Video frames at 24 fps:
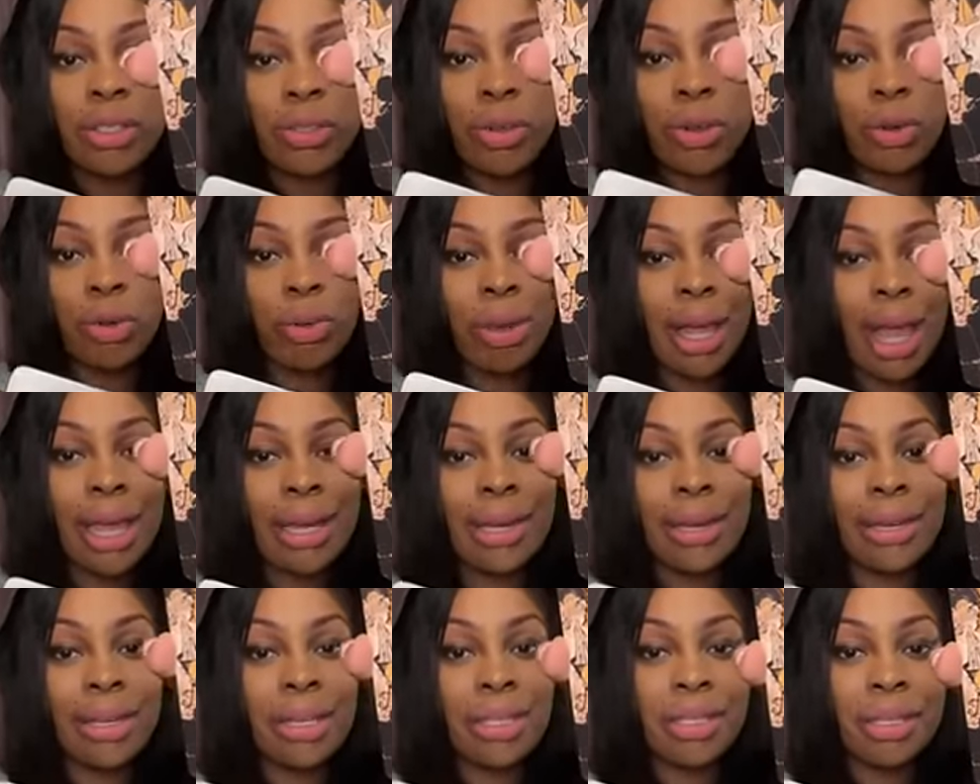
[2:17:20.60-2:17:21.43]
who
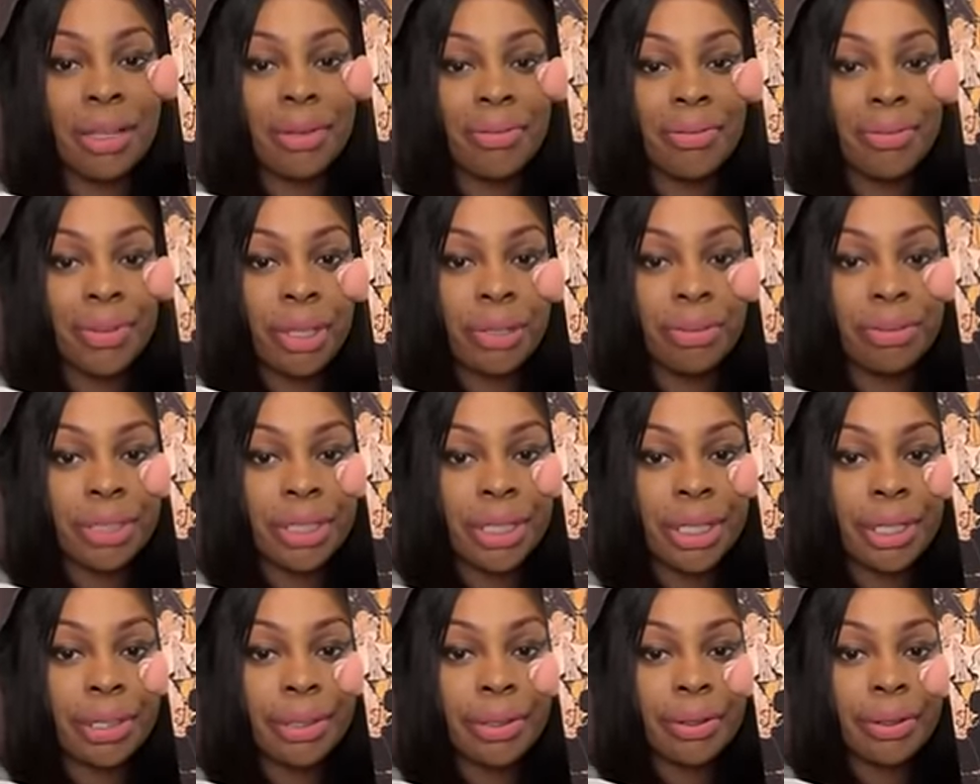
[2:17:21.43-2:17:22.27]
created this
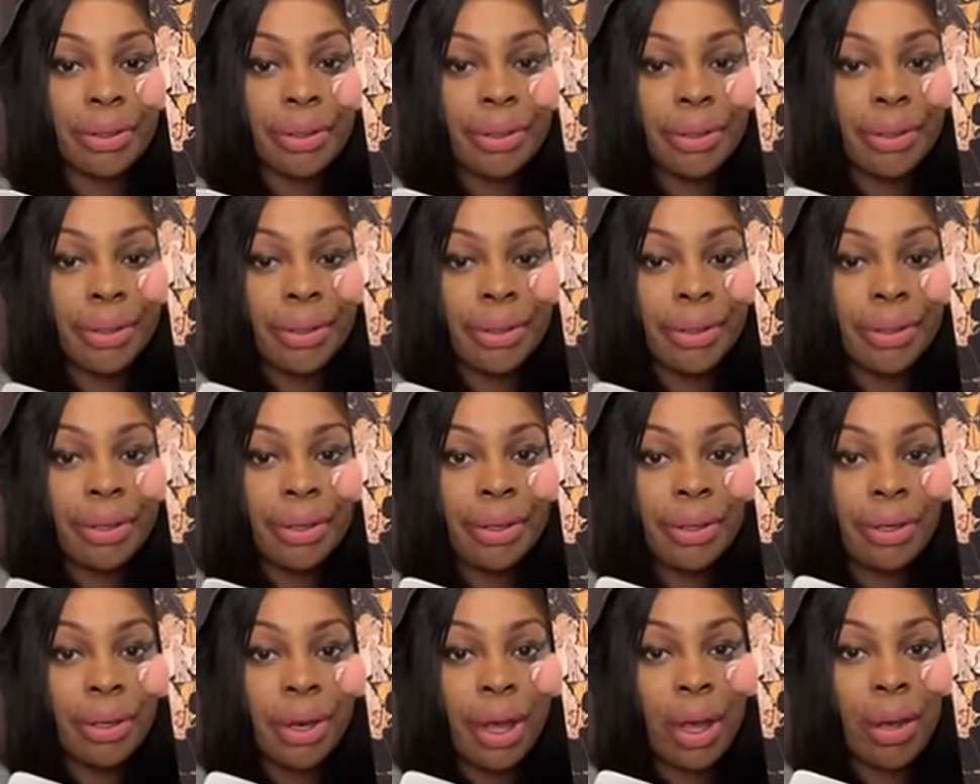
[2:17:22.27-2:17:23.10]
confusion.
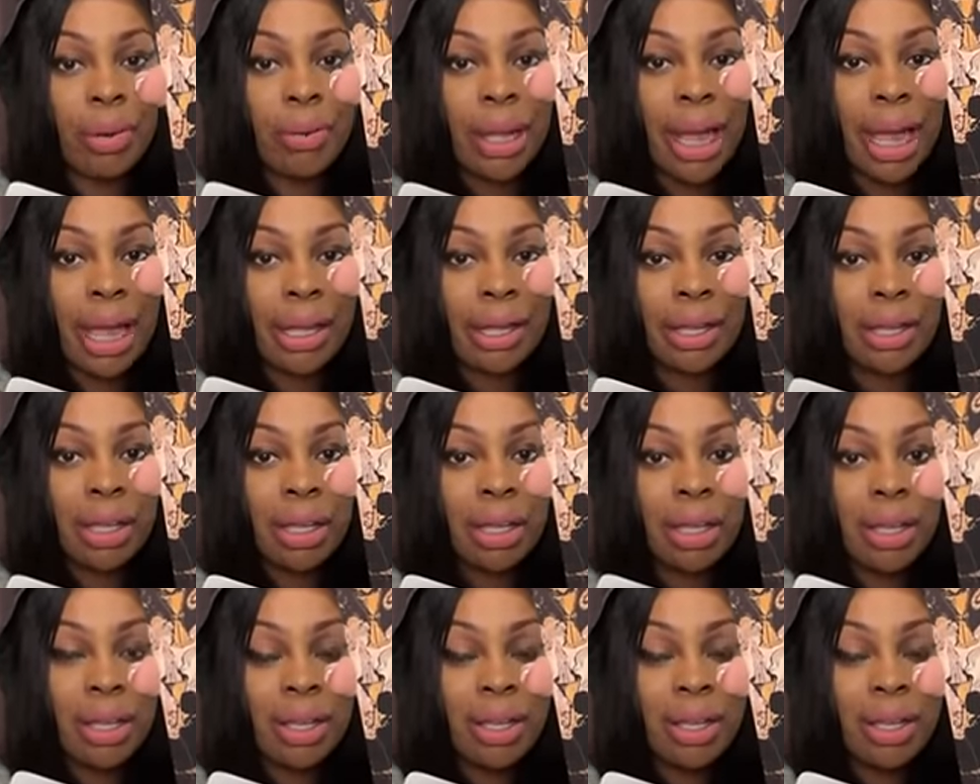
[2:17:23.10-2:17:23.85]
Okay?